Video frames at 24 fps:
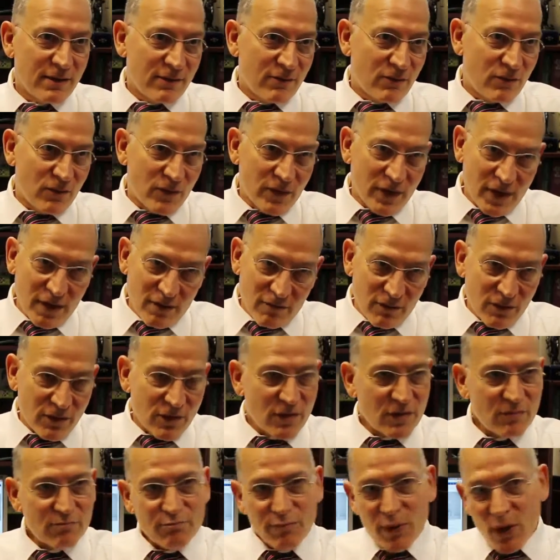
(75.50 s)

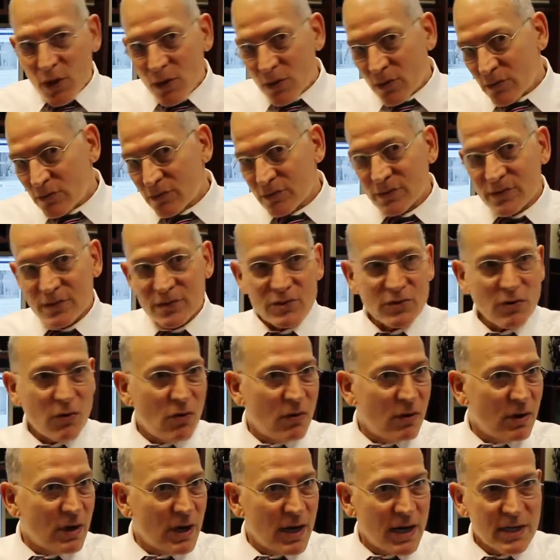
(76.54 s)
whatever, Bones,
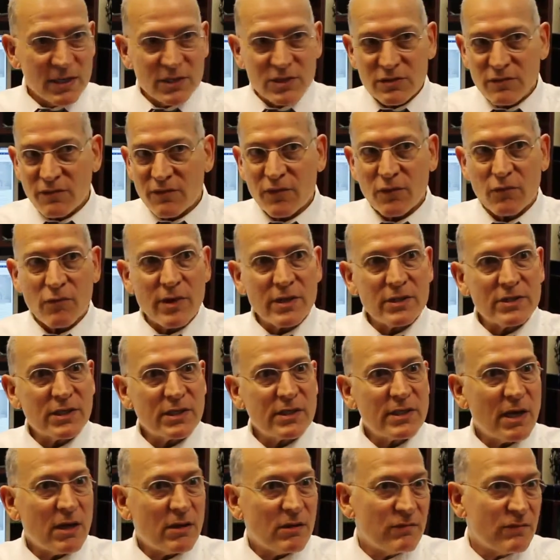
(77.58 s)
all kinds of forensic
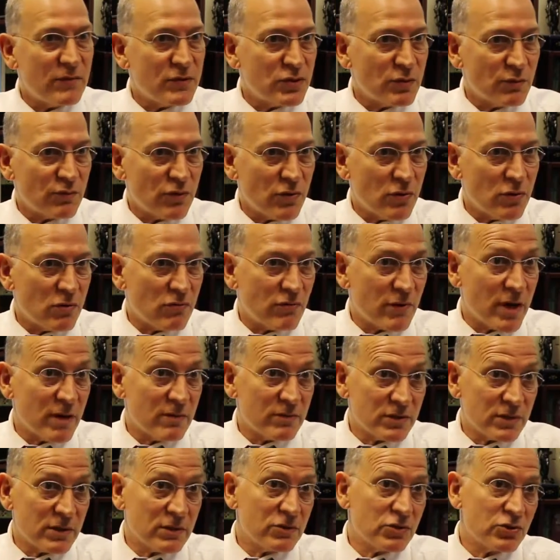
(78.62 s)
television
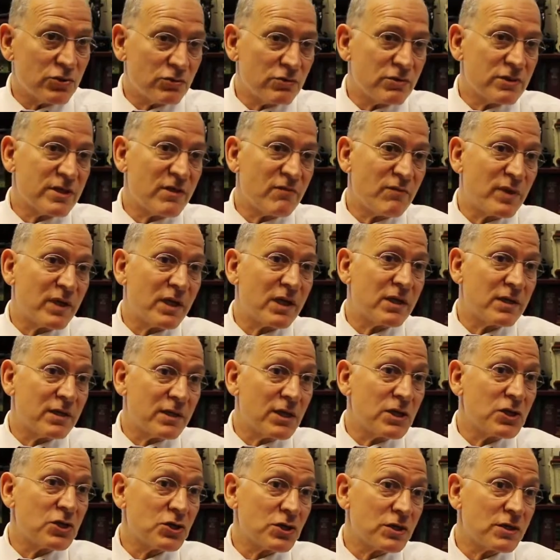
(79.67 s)
programs, and jurors have been
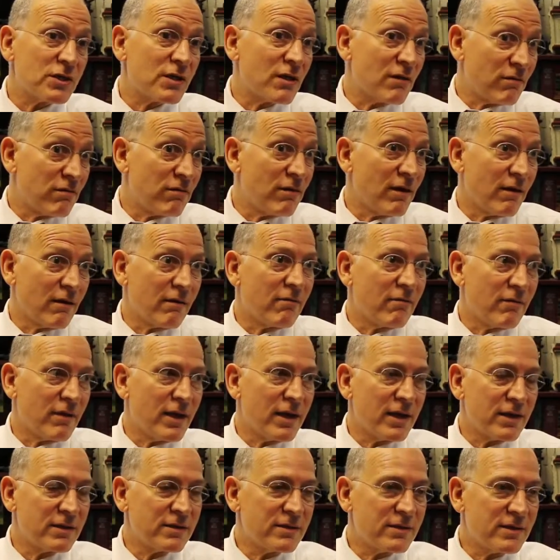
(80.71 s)
conditioned to think
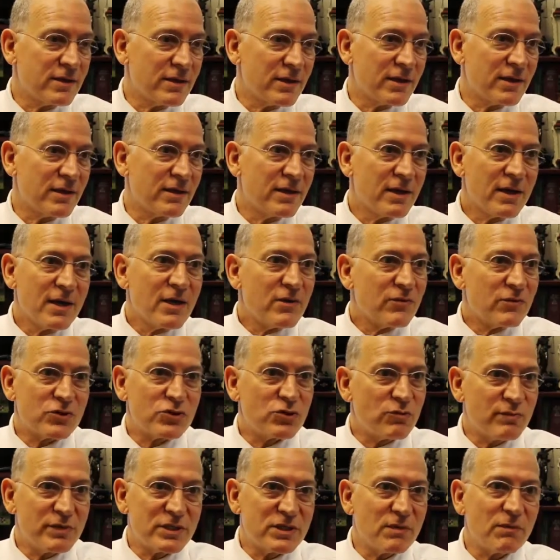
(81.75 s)
that there
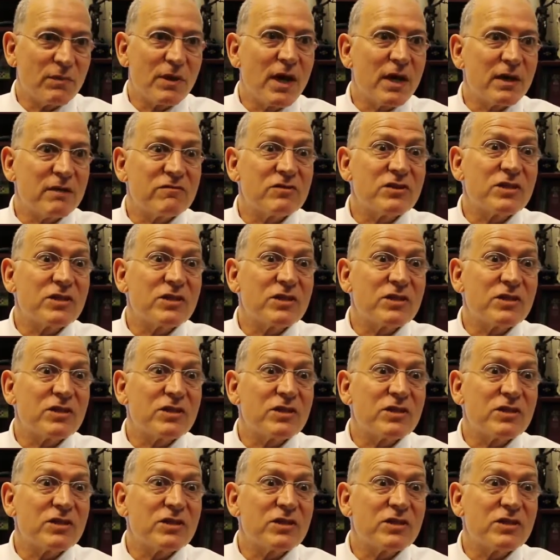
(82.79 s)
should be some kind of